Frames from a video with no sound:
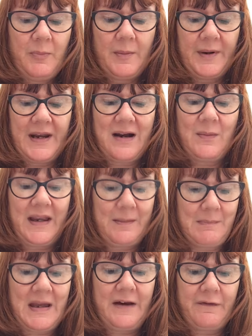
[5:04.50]
up, and how we can
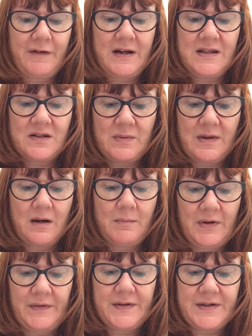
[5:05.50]
make friends with our
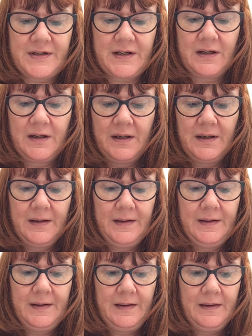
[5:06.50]
monster
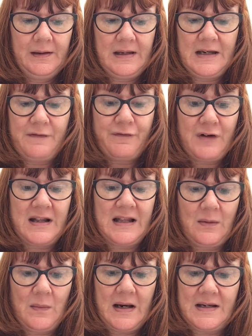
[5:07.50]
in a friendly way.